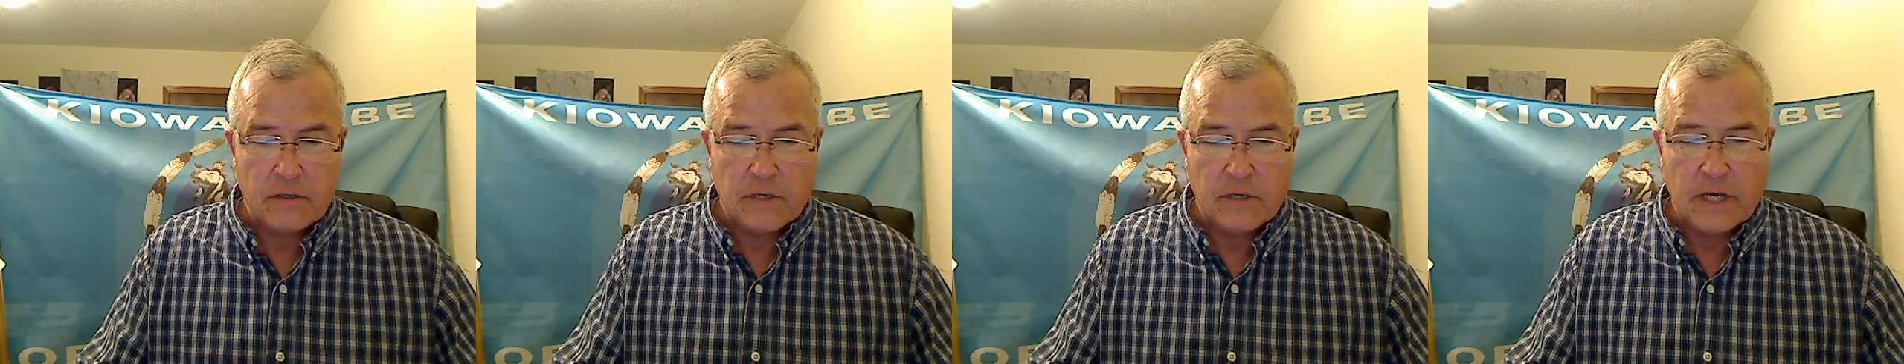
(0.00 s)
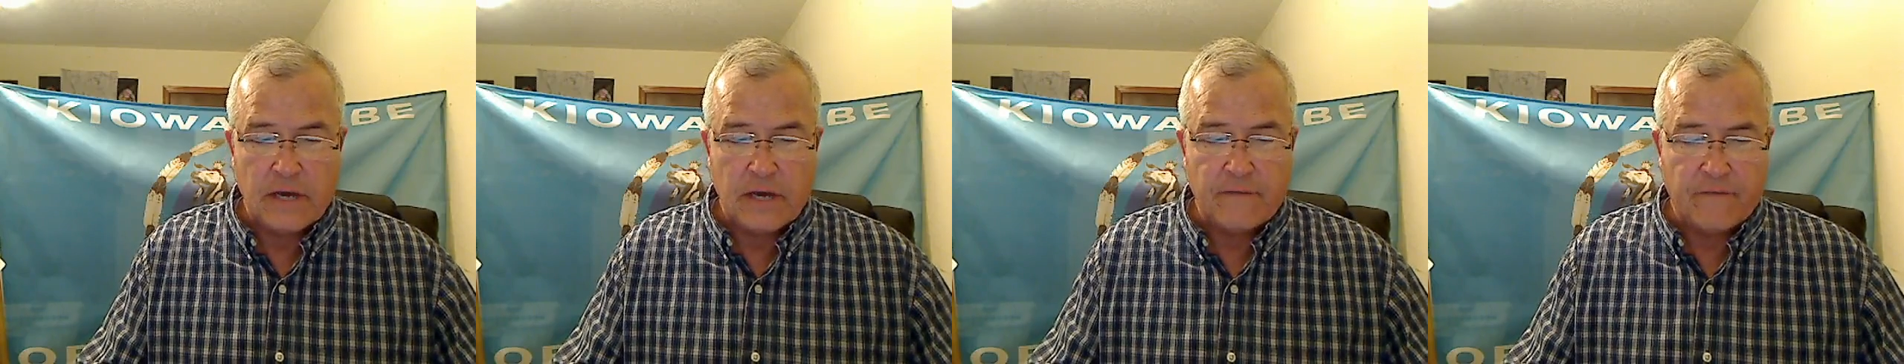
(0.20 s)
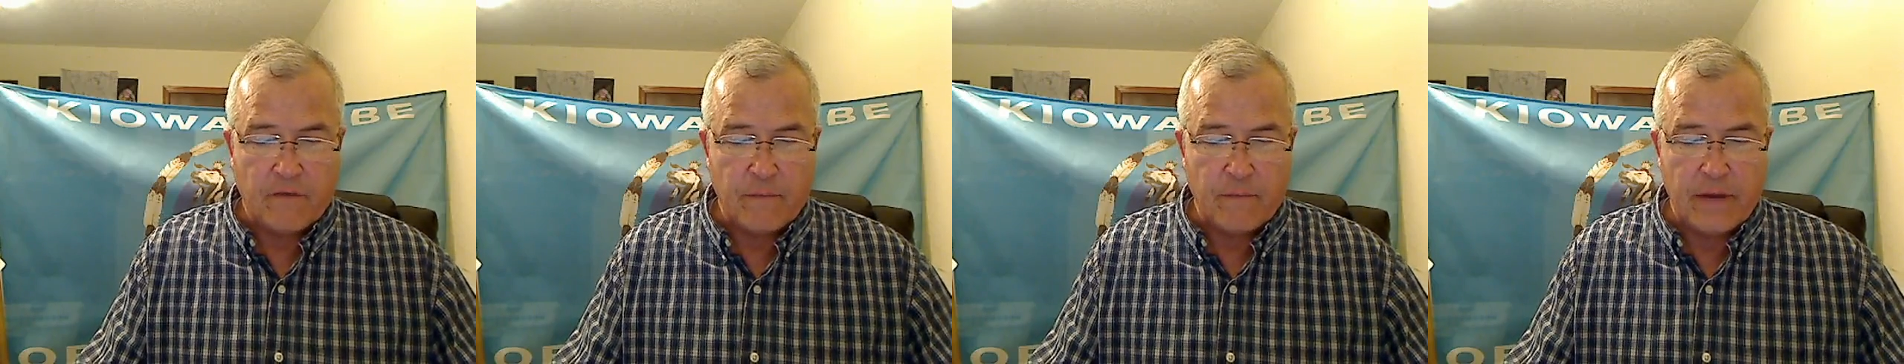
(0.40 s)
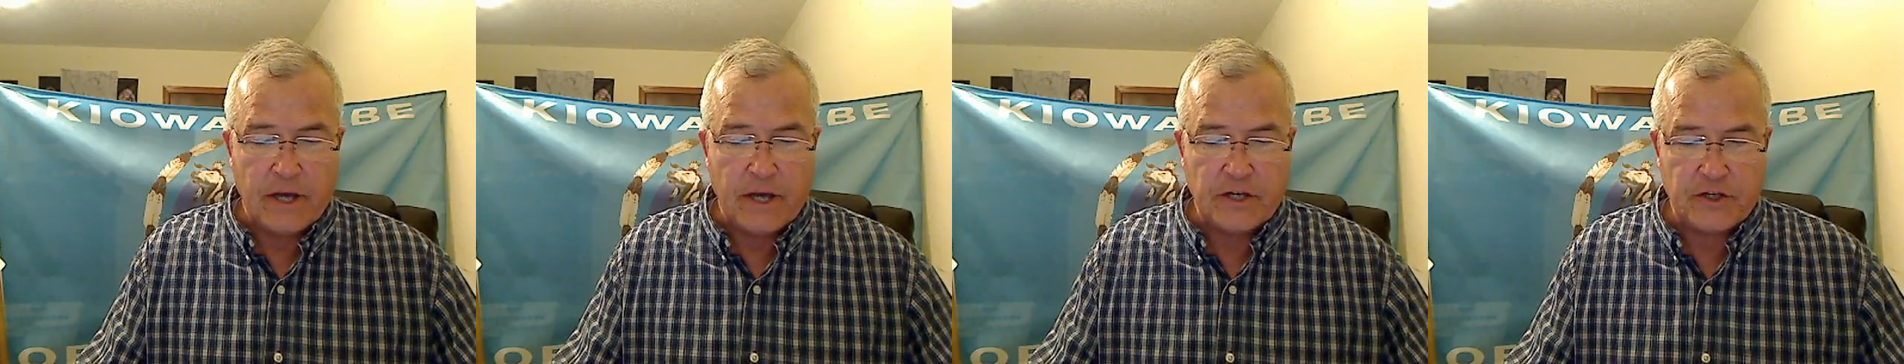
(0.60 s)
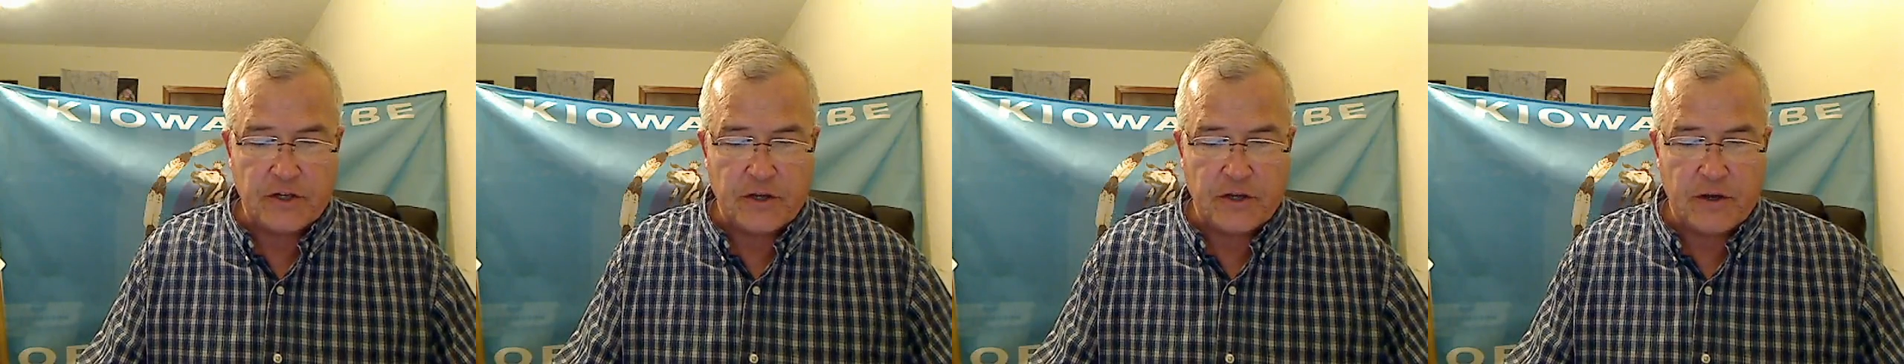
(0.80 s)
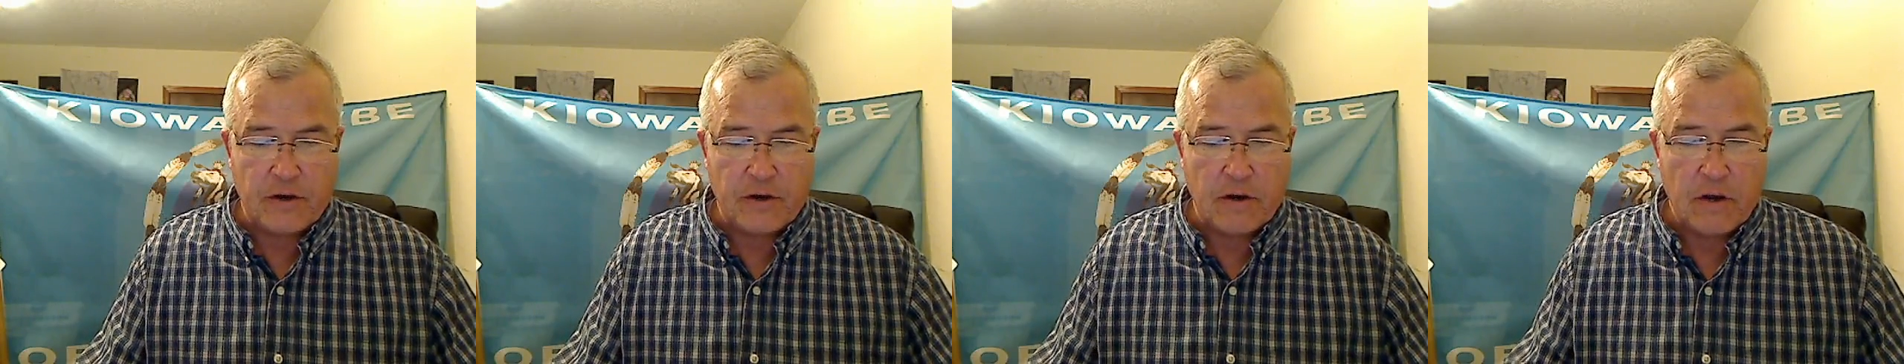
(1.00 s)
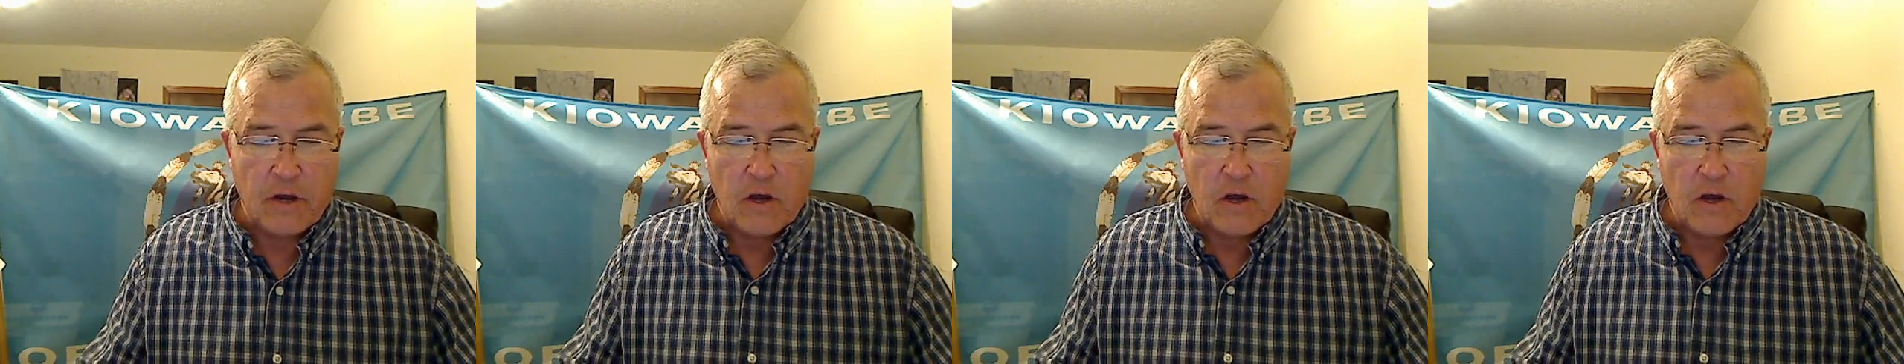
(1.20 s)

information here.